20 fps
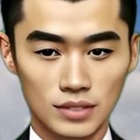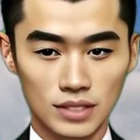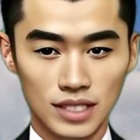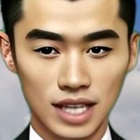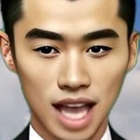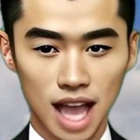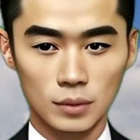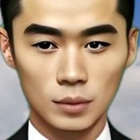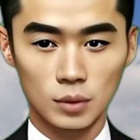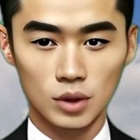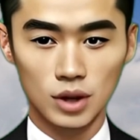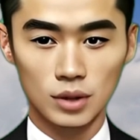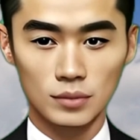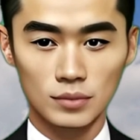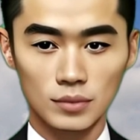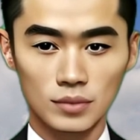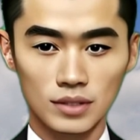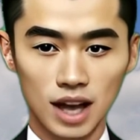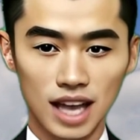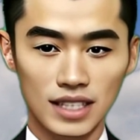labor,
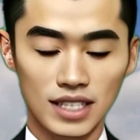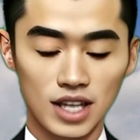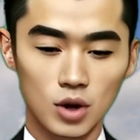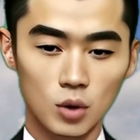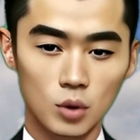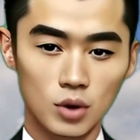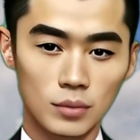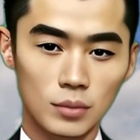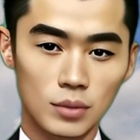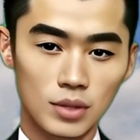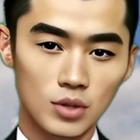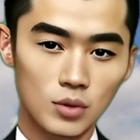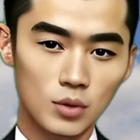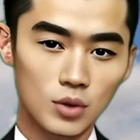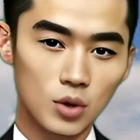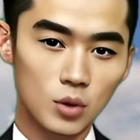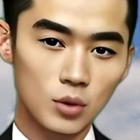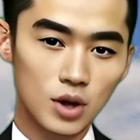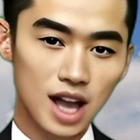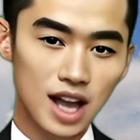and equipment
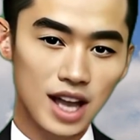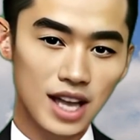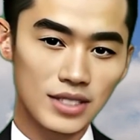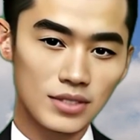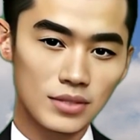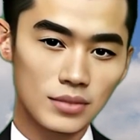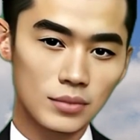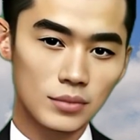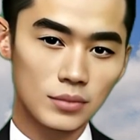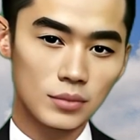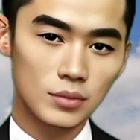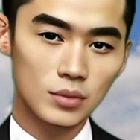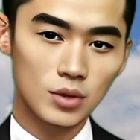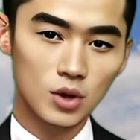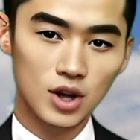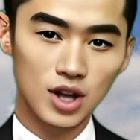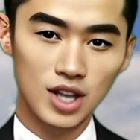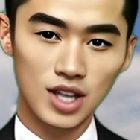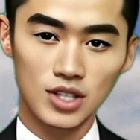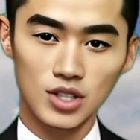required
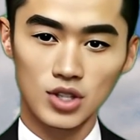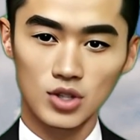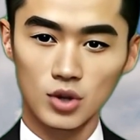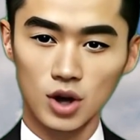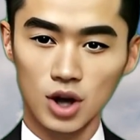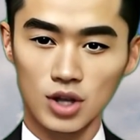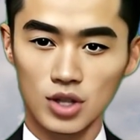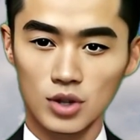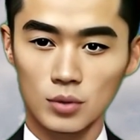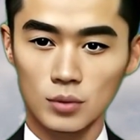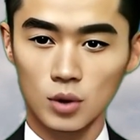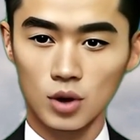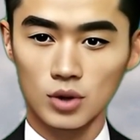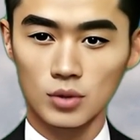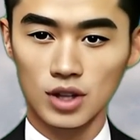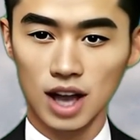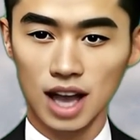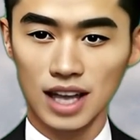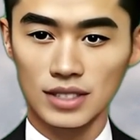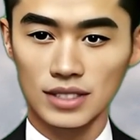for a construction
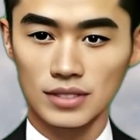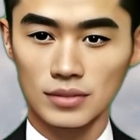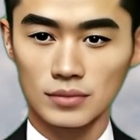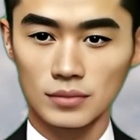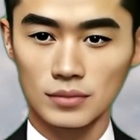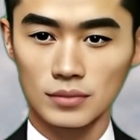project.